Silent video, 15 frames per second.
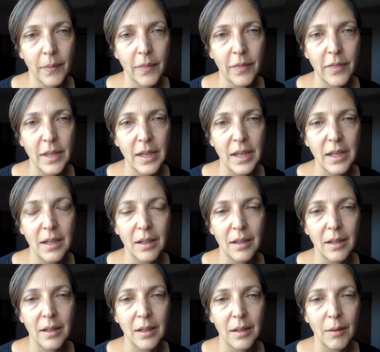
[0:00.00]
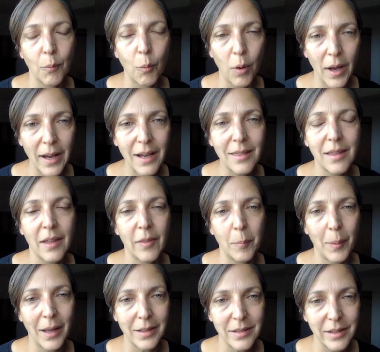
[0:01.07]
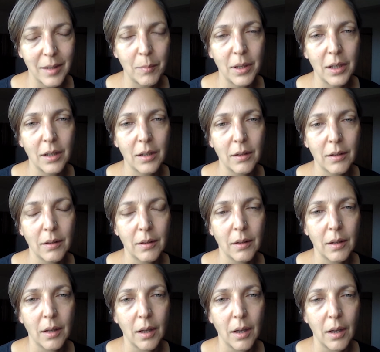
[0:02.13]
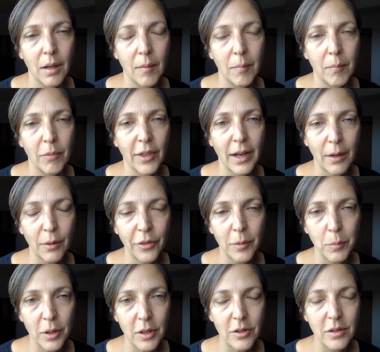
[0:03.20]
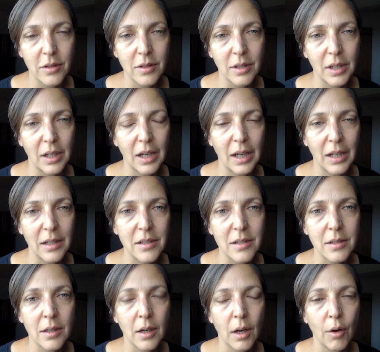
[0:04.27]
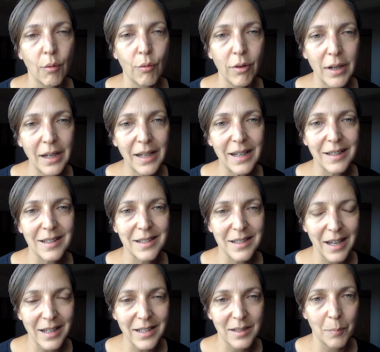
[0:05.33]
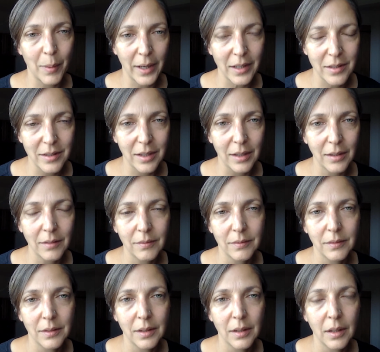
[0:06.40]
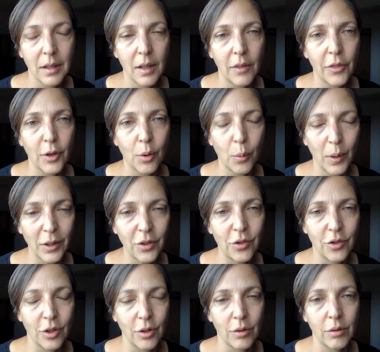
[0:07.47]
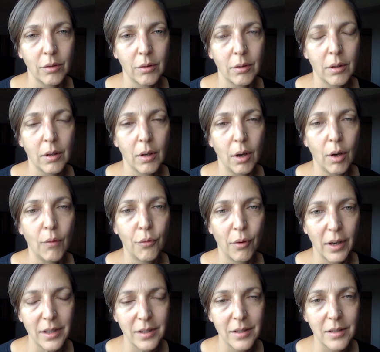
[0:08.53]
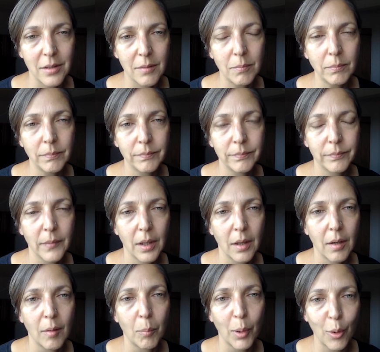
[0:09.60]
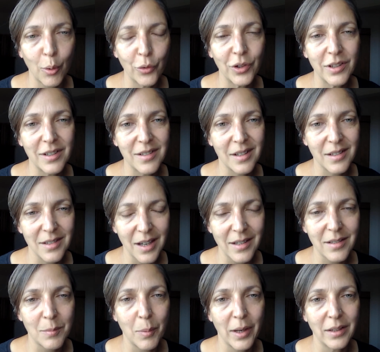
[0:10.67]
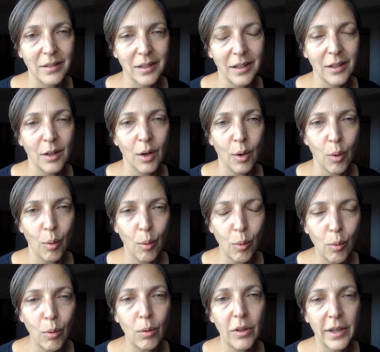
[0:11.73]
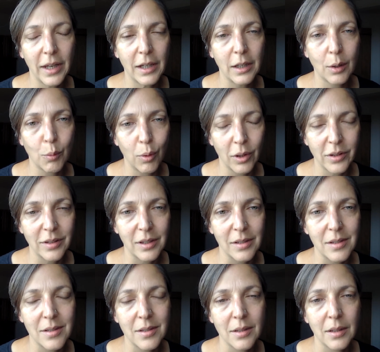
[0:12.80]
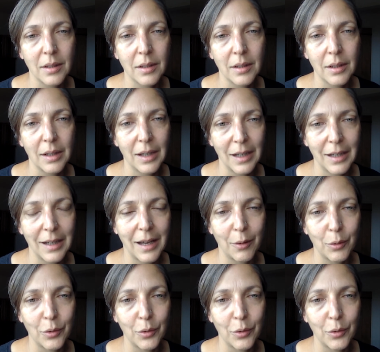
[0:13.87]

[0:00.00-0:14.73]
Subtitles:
the way that the pandemic, the health emergency, is really exacerbating the question of racism, because it is exacerbating all the inequalities in our